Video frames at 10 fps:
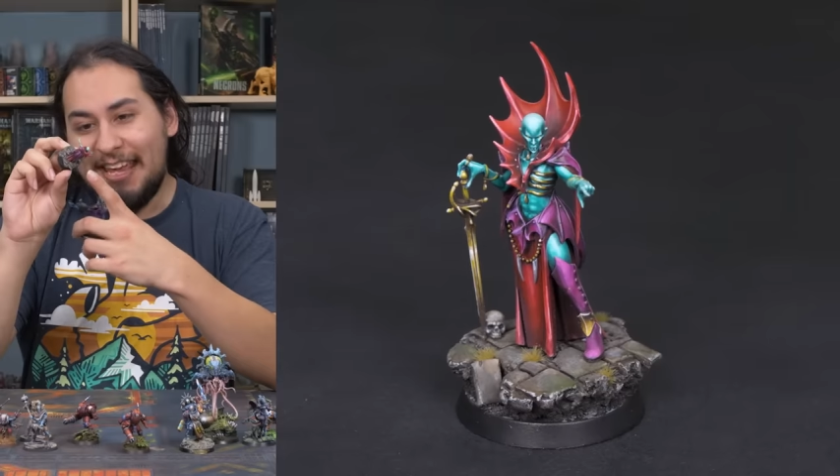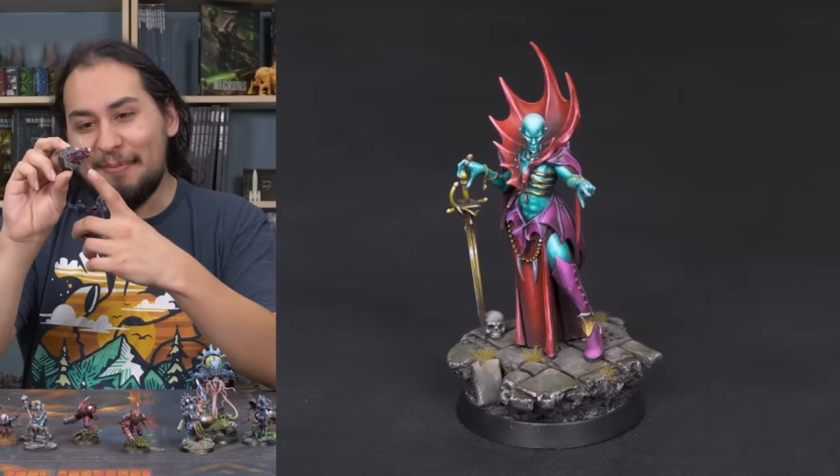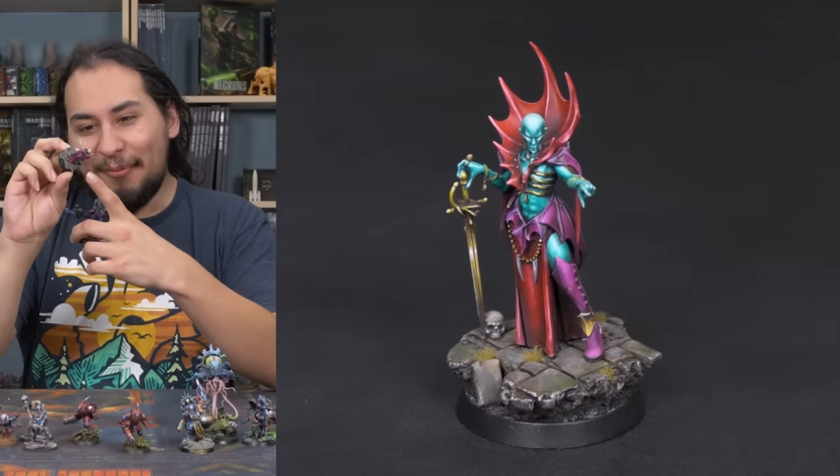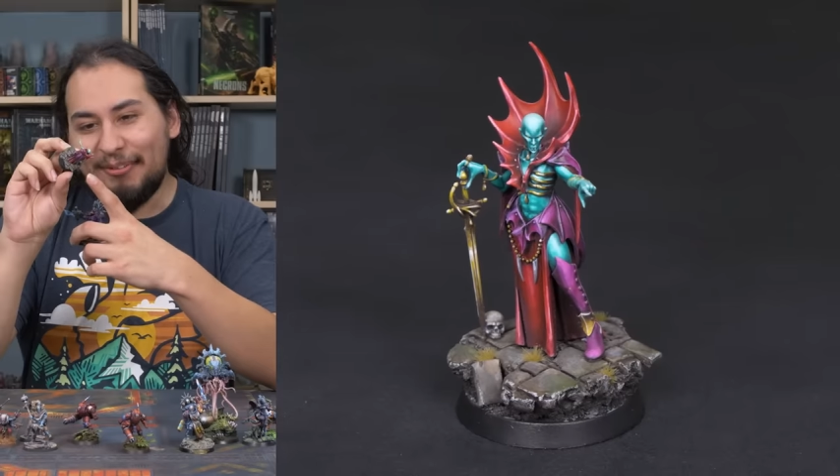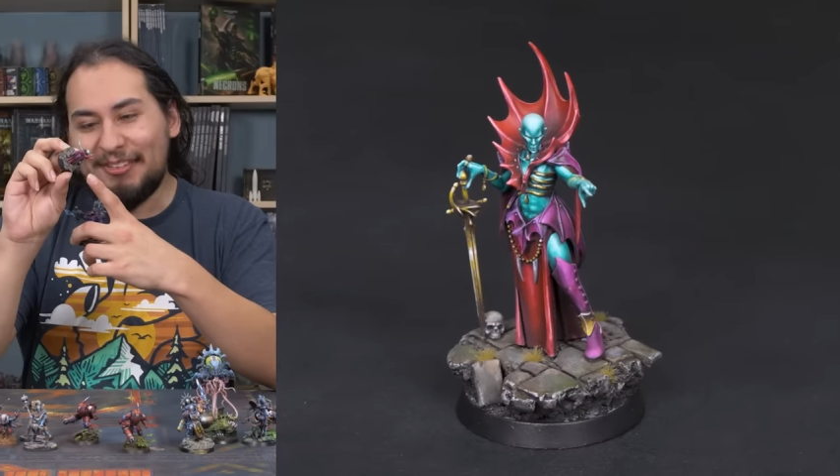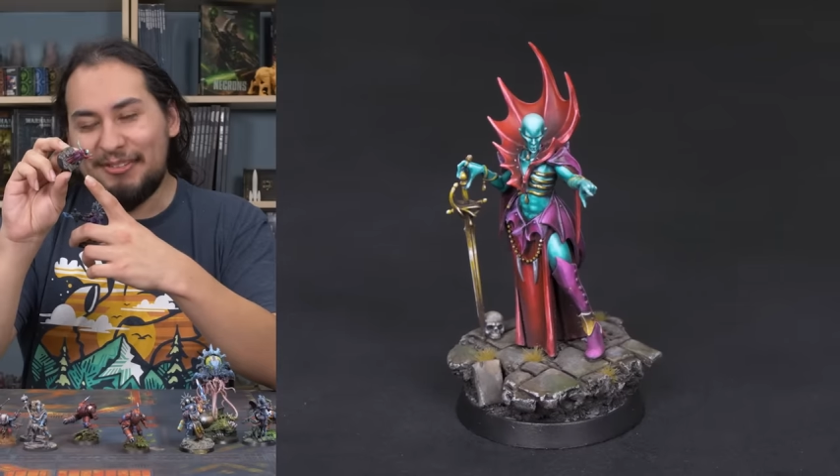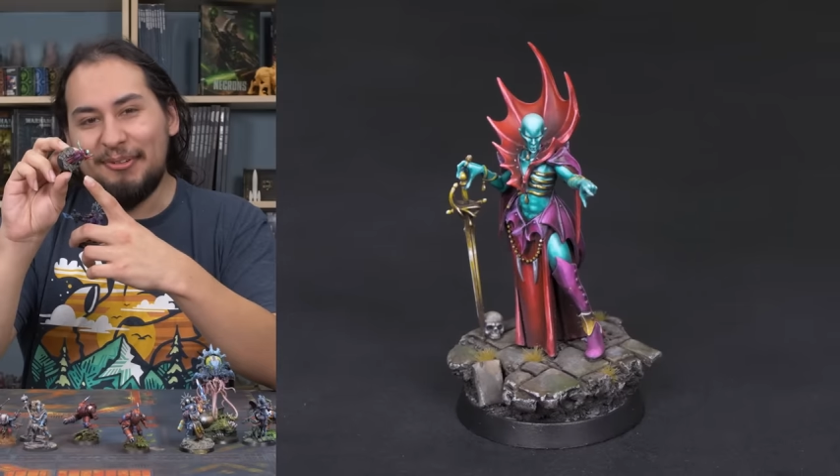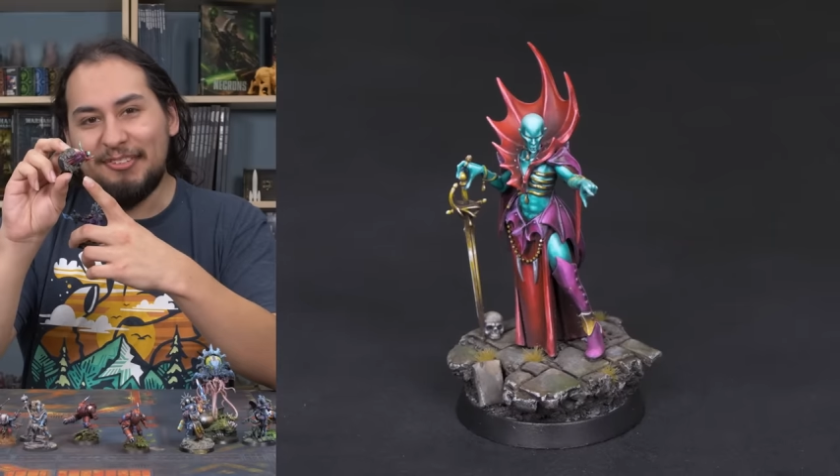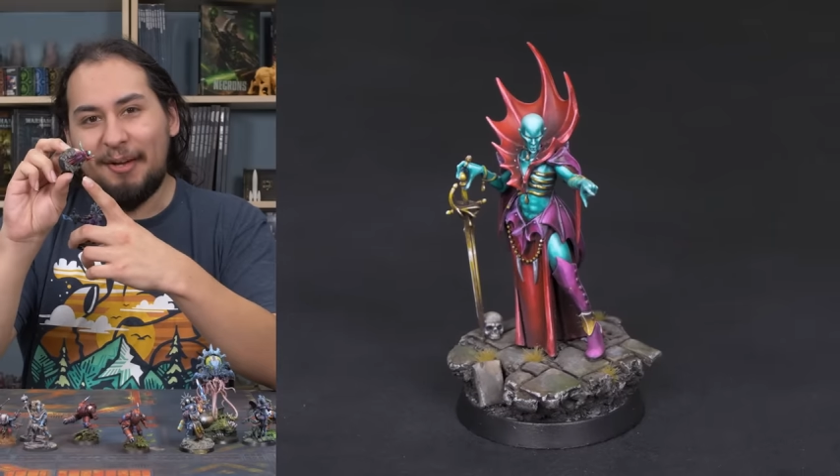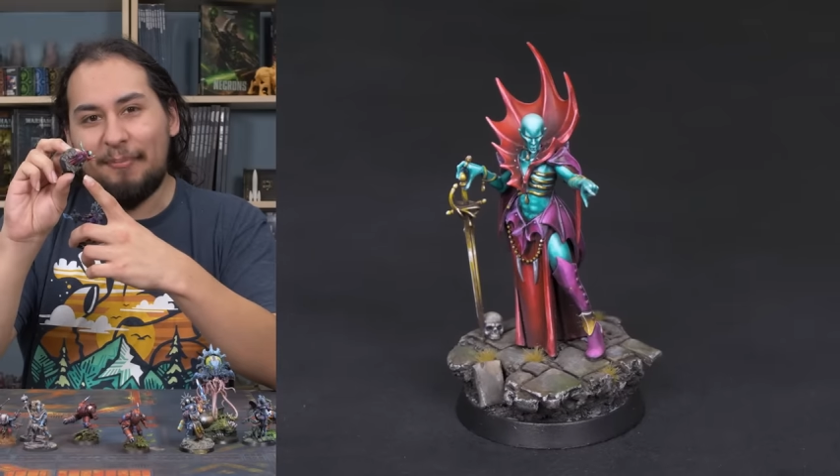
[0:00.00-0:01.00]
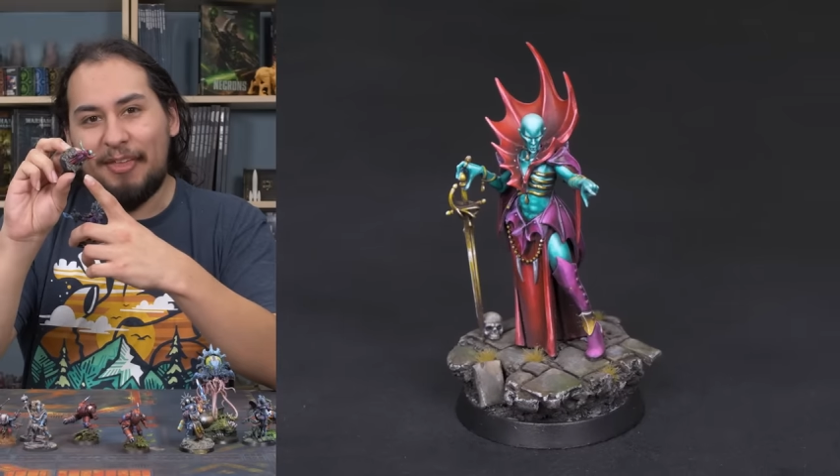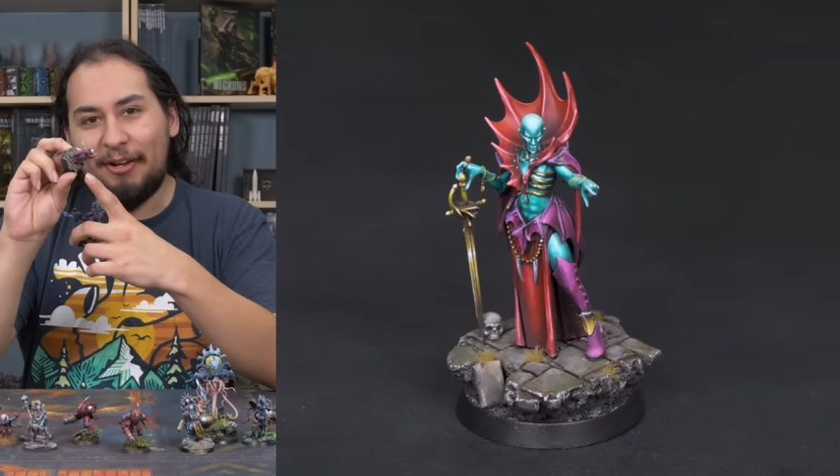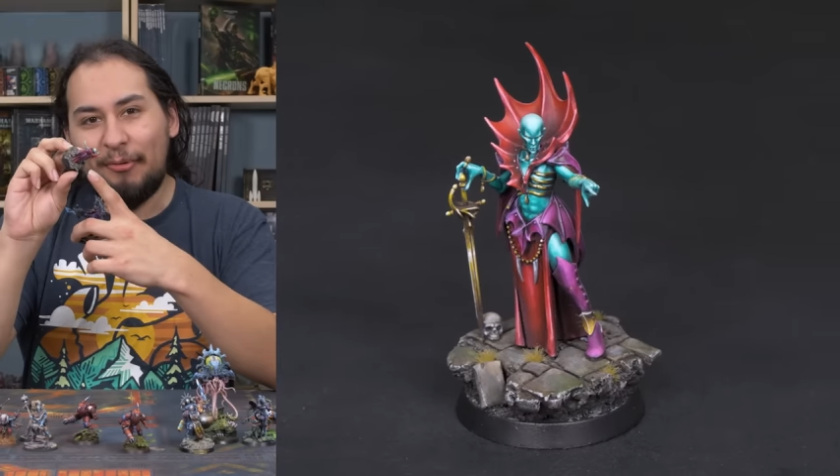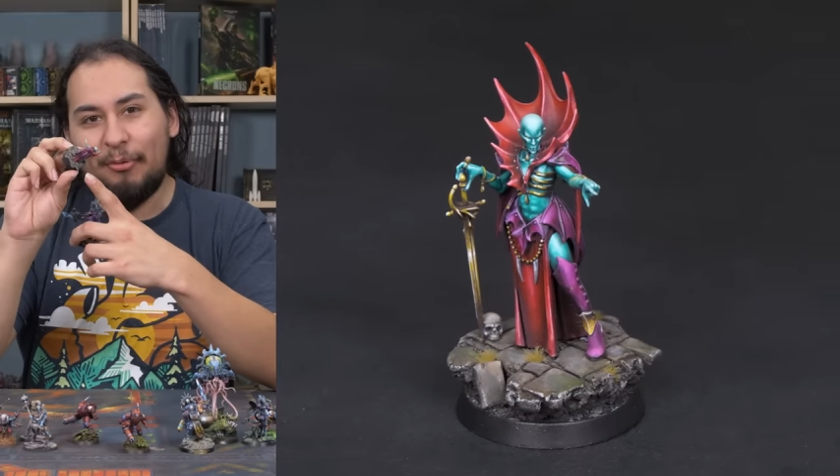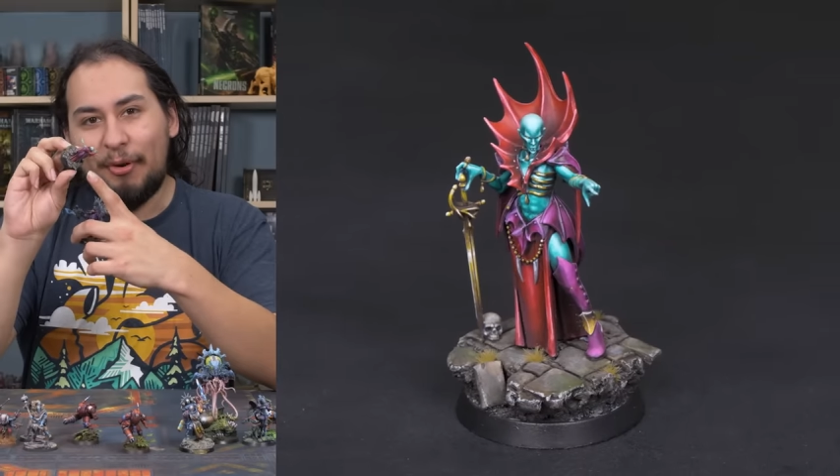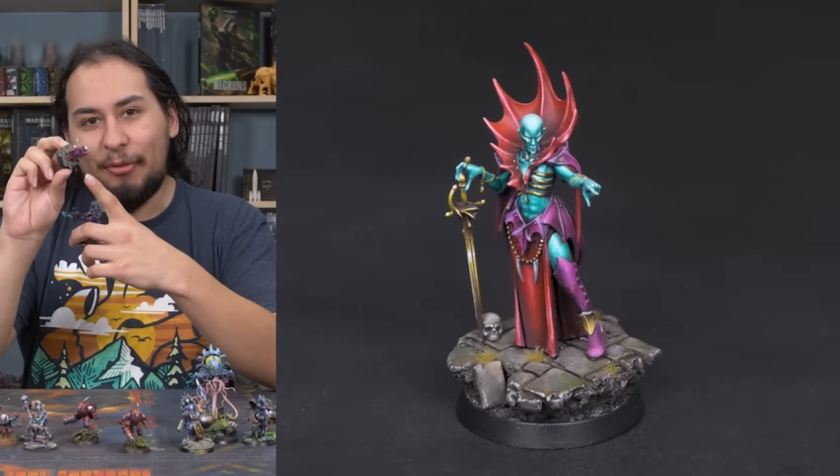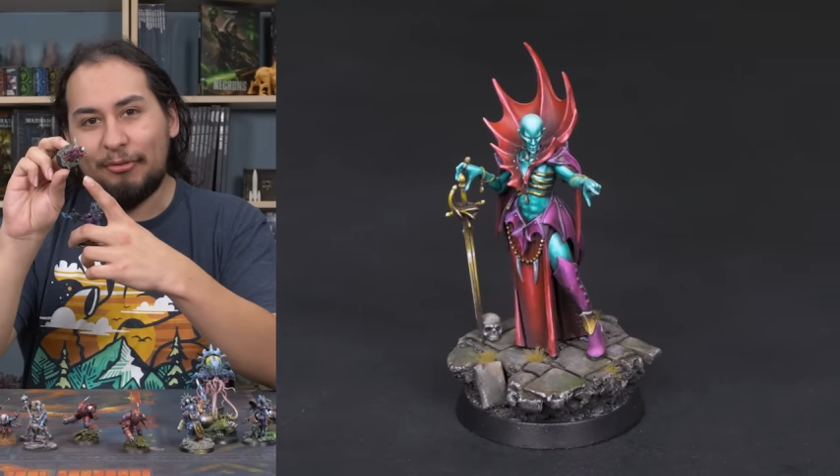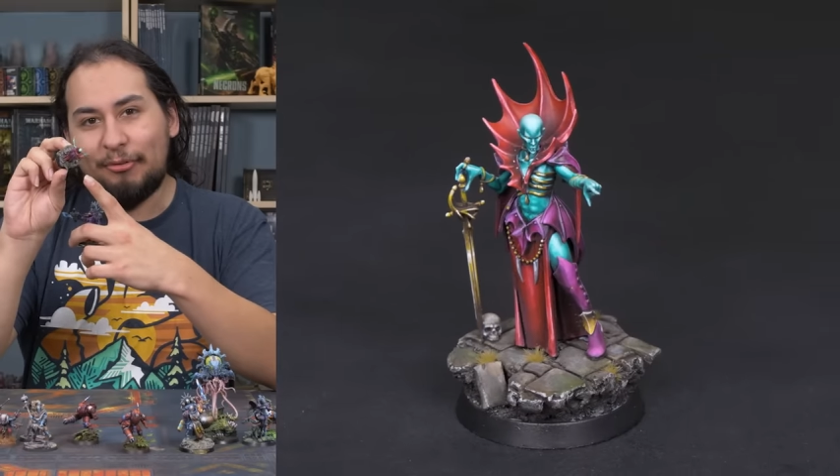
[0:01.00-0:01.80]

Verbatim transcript: able to do something with one of those